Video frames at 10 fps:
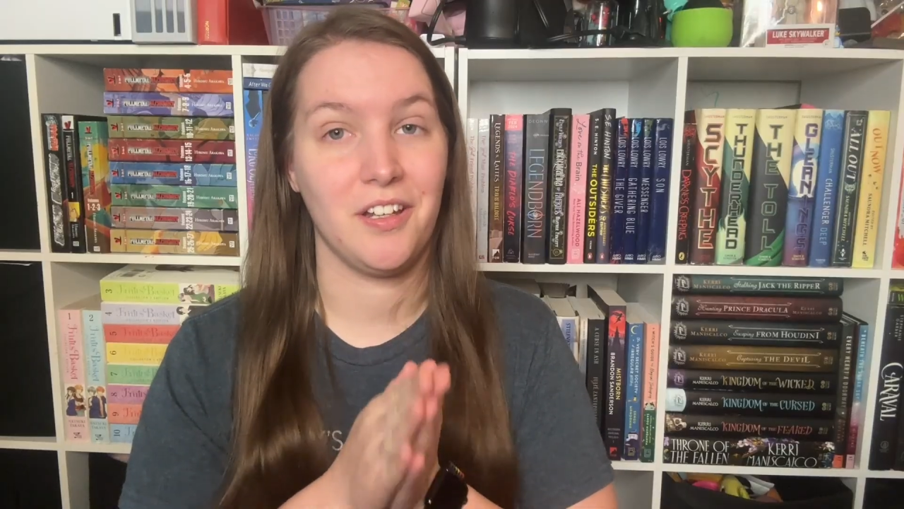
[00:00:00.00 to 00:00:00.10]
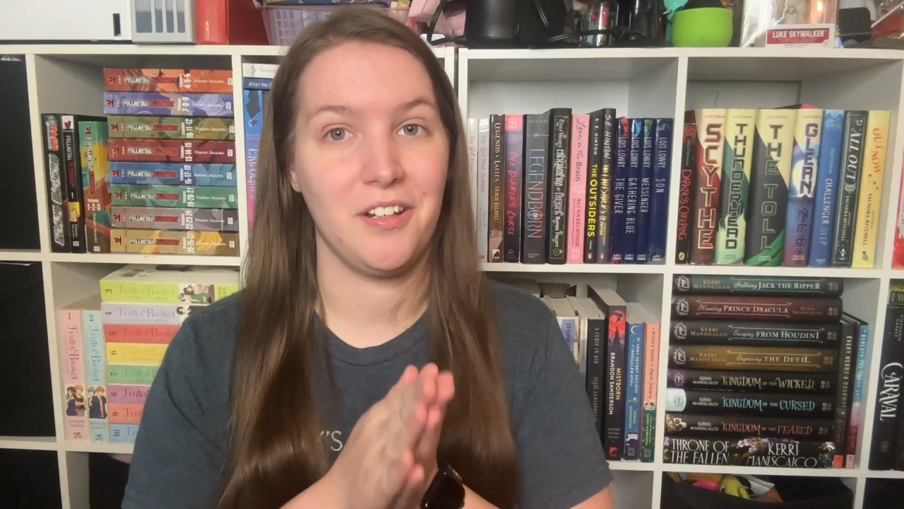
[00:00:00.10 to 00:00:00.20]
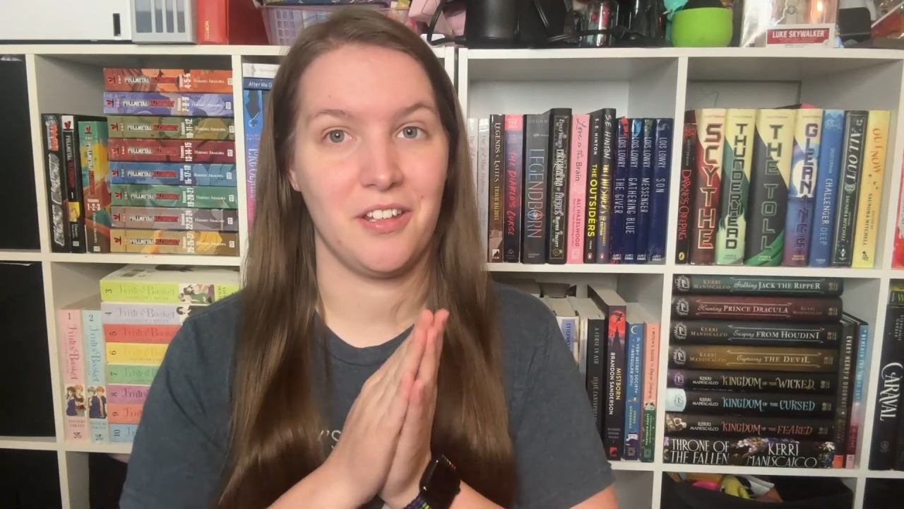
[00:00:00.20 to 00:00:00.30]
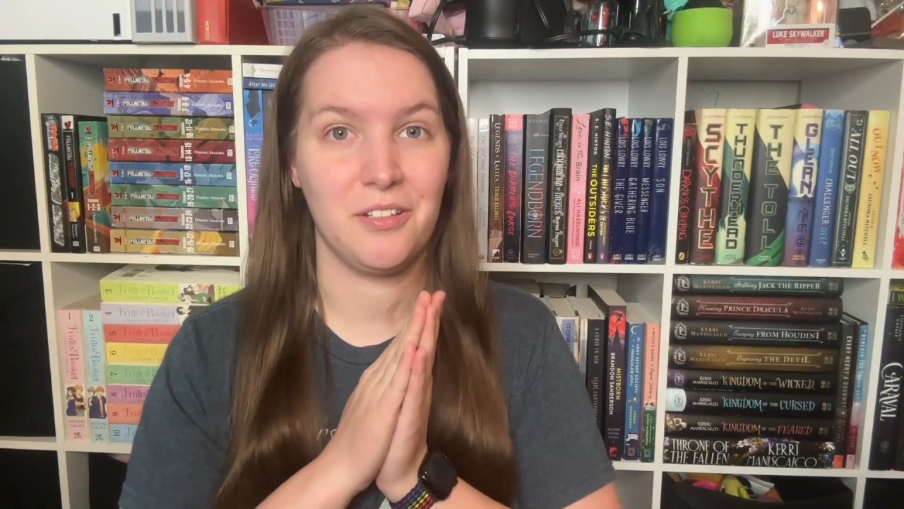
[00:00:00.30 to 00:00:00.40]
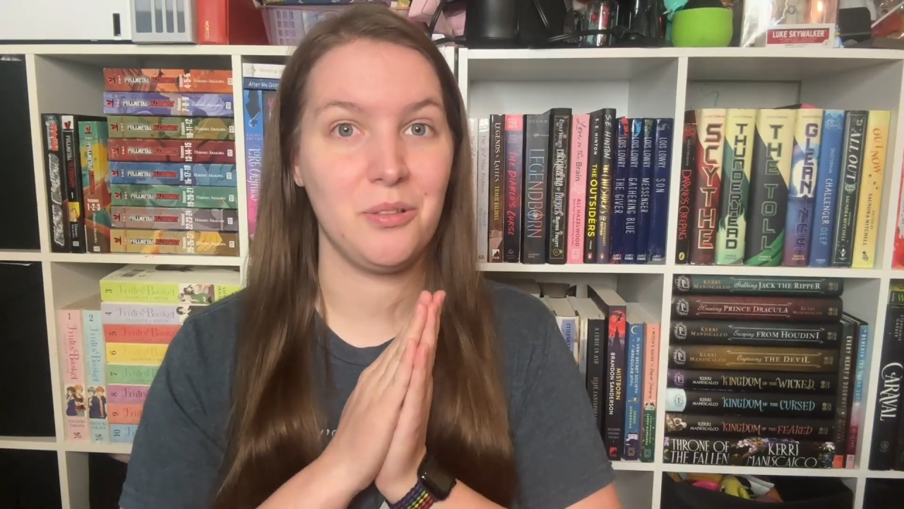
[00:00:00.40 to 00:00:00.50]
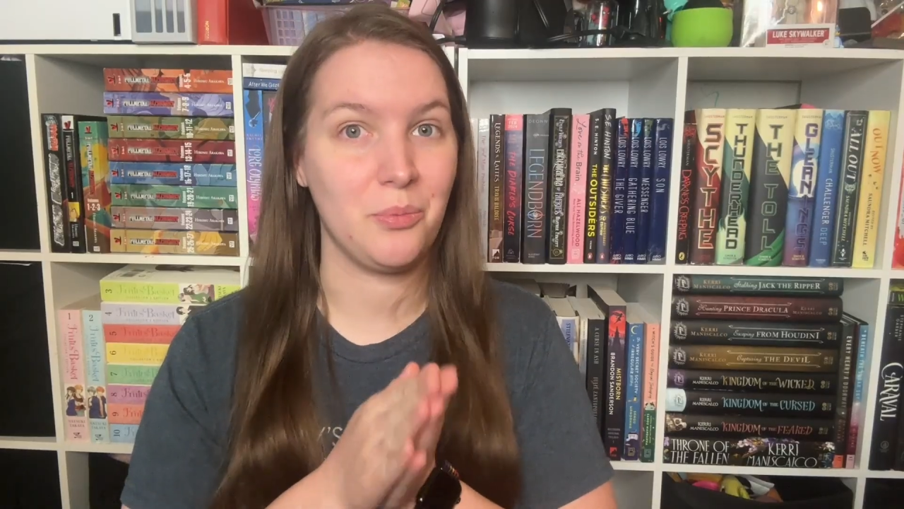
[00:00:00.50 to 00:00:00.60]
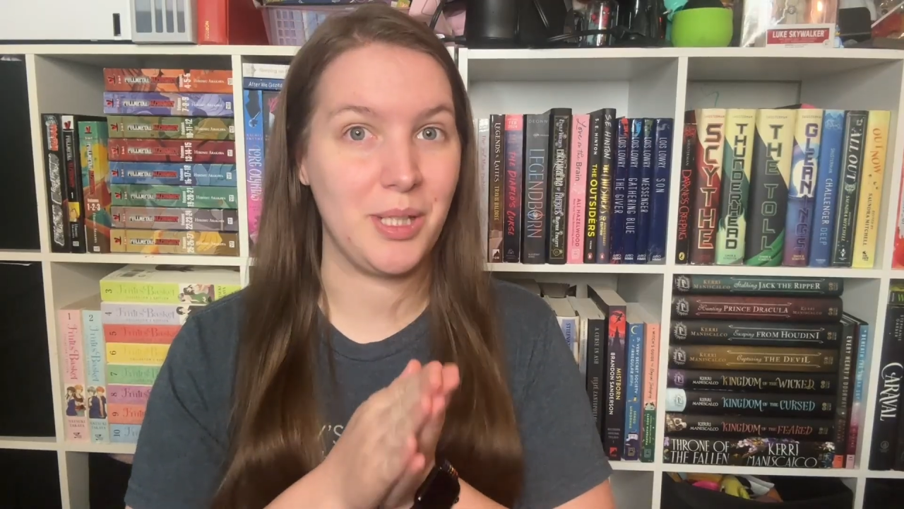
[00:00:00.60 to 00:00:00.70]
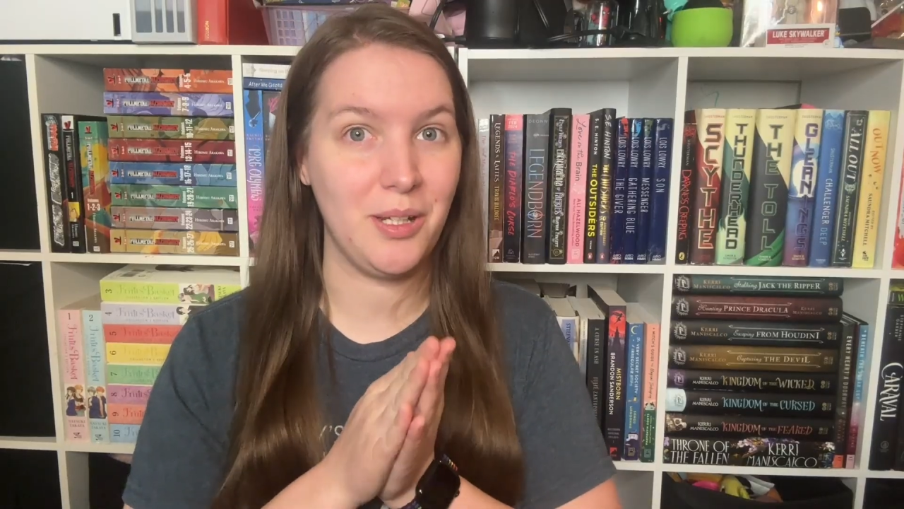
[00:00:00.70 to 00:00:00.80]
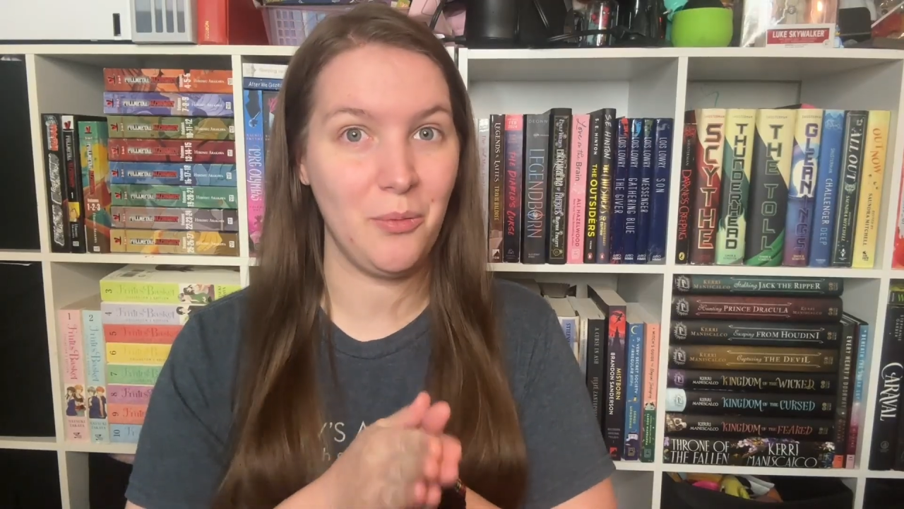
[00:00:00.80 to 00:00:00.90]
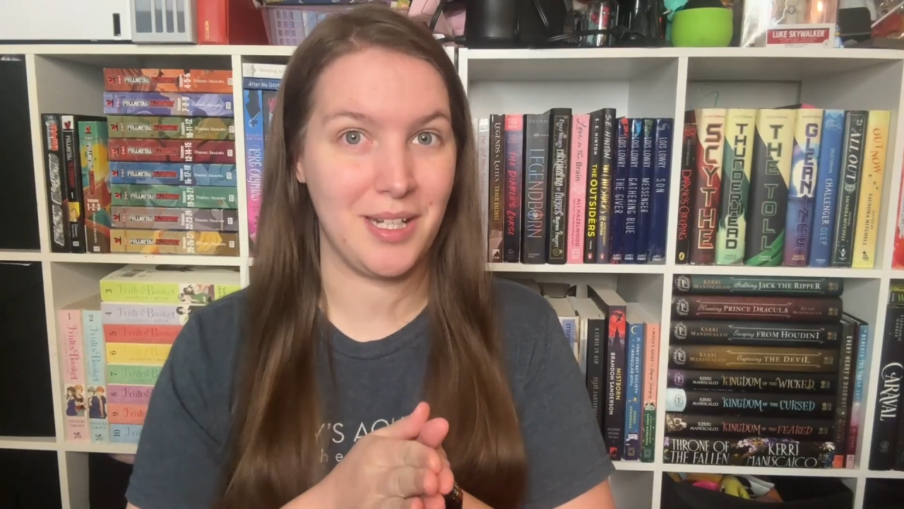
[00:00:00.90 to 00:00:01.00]
another
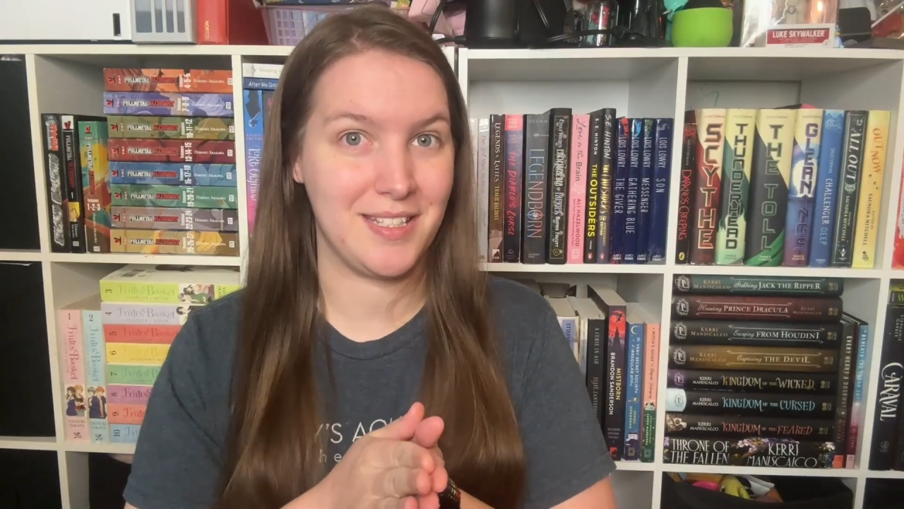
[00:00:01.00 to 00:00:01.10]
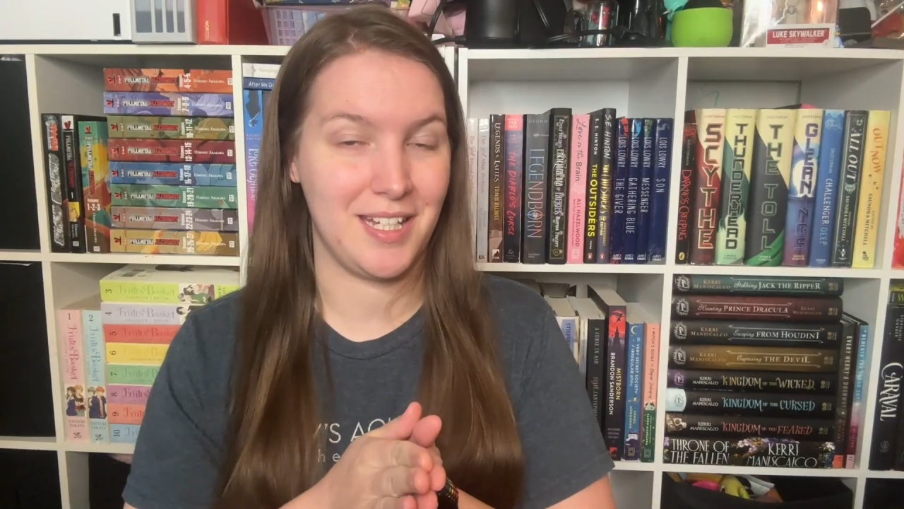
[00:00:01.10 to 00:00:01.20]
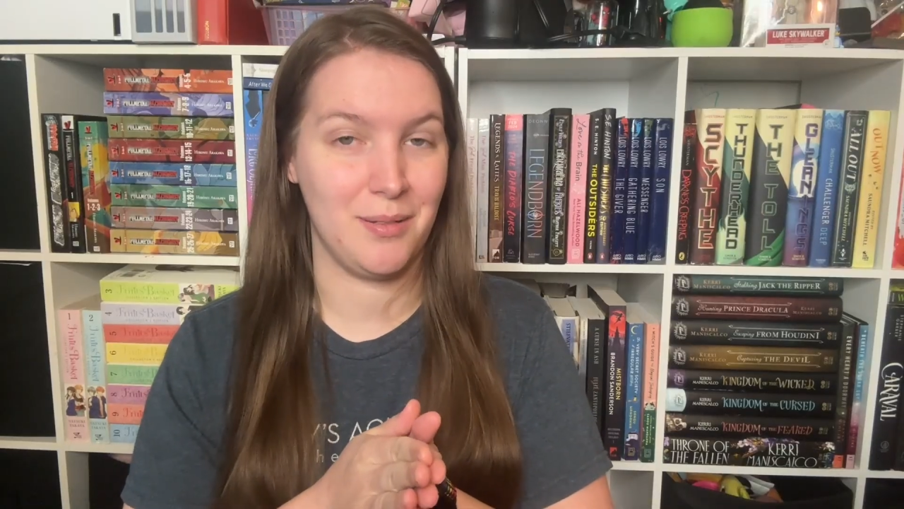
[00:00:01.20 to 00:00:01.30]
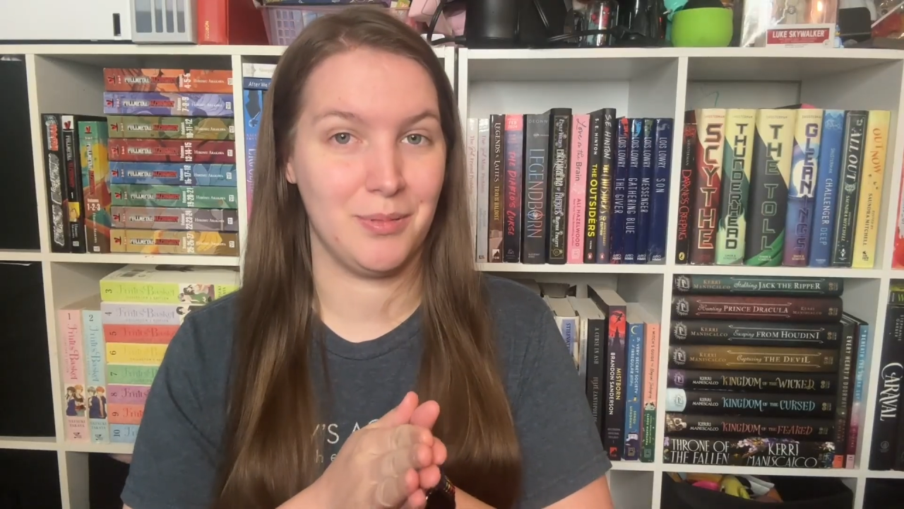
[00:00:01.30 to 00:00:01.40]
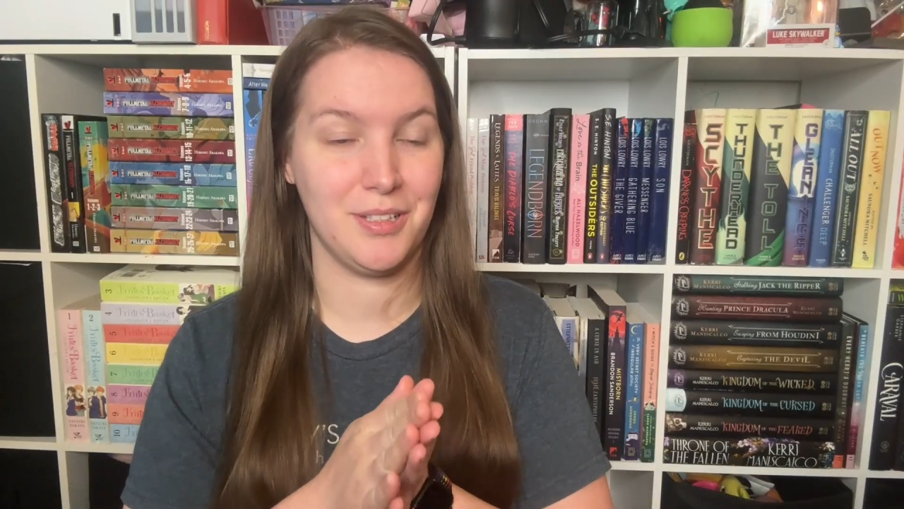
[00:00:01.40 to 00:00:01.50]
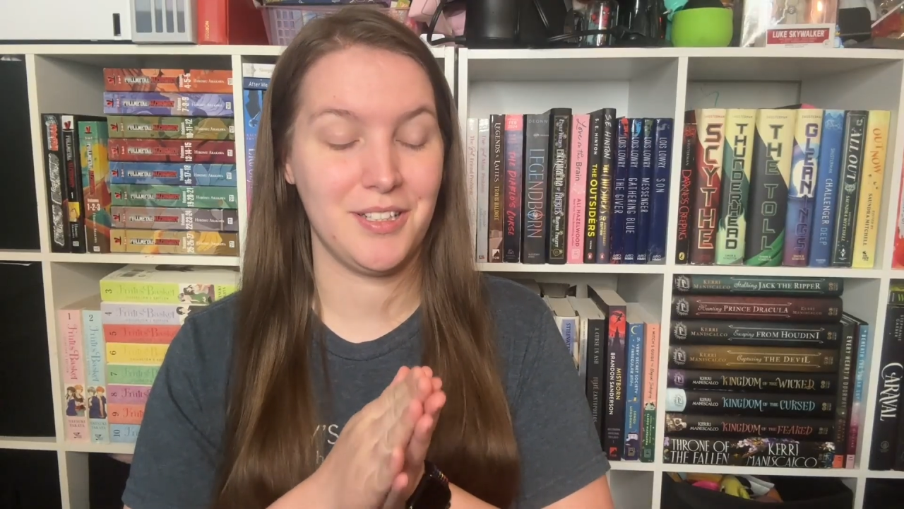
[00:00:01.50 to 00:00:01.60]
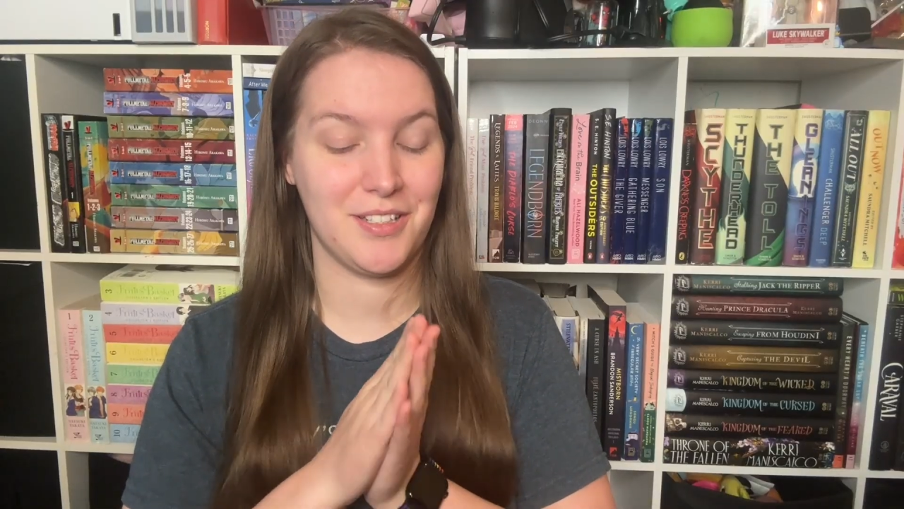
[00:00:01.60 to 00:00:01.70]
Reading Wednesday book,